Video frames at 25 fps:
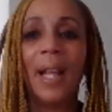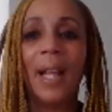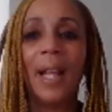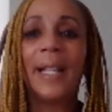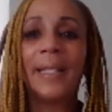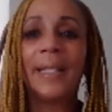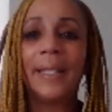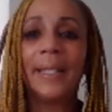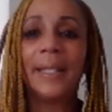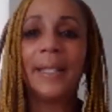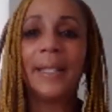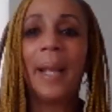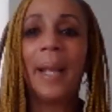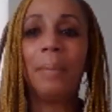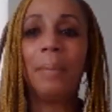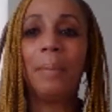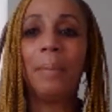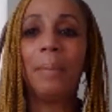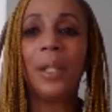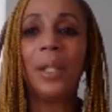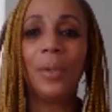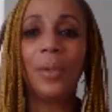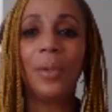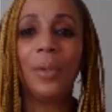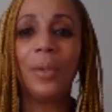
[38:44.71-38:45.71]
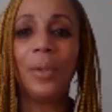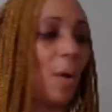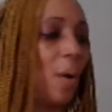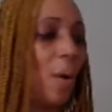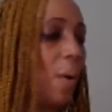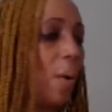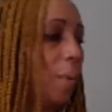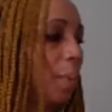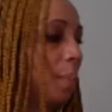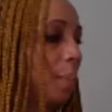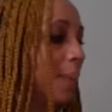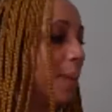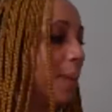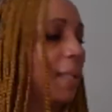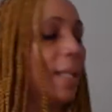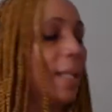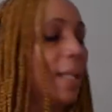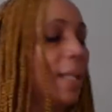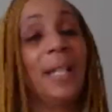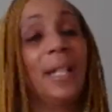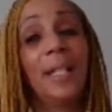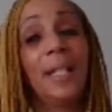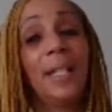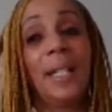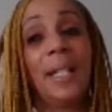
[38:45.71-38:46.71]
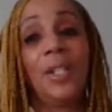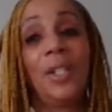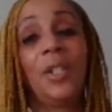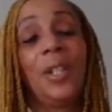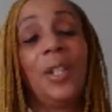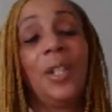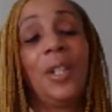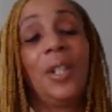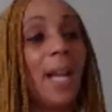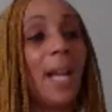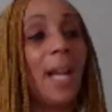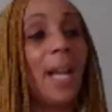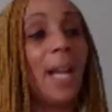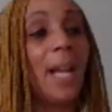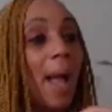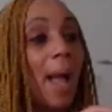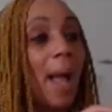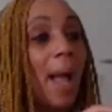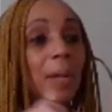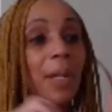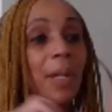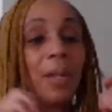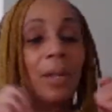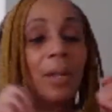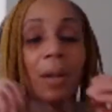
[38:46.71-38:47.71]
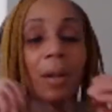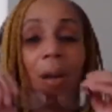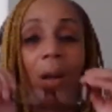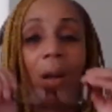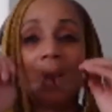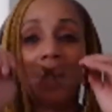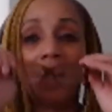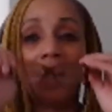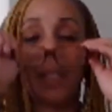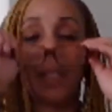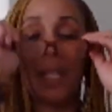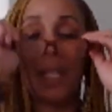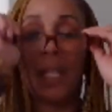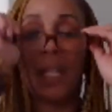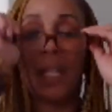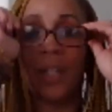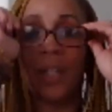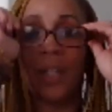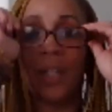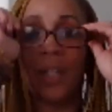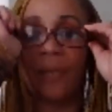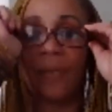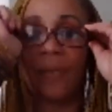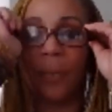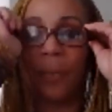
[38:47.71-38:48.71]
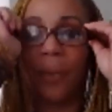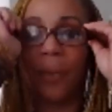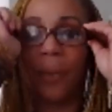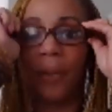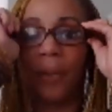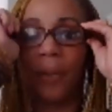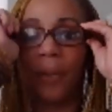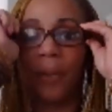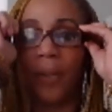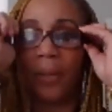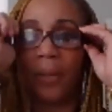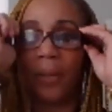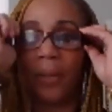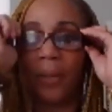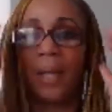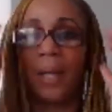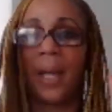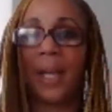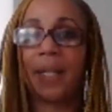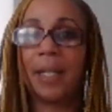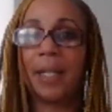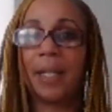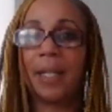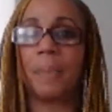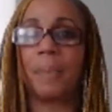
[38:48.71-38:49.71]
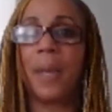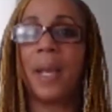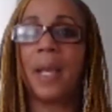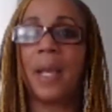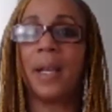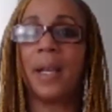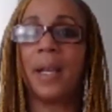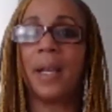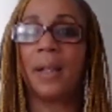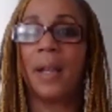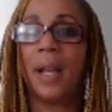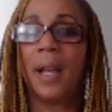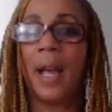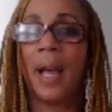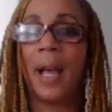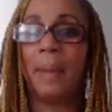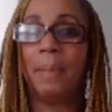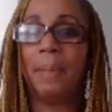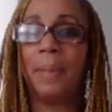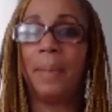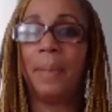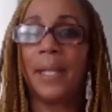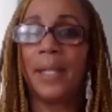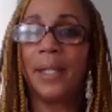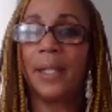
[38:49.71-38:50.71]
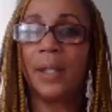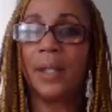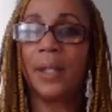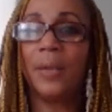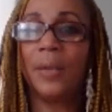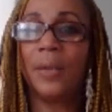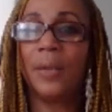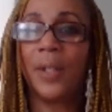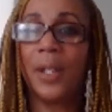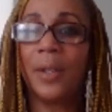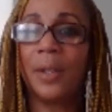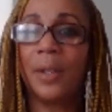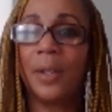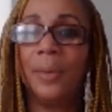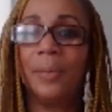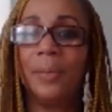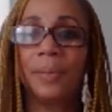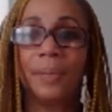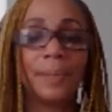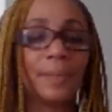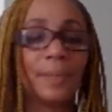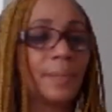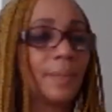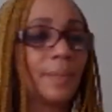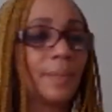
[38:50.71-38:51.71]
Let time bring you the hope that you need. I'm going to call out each and every one of you and speak a blessing over you,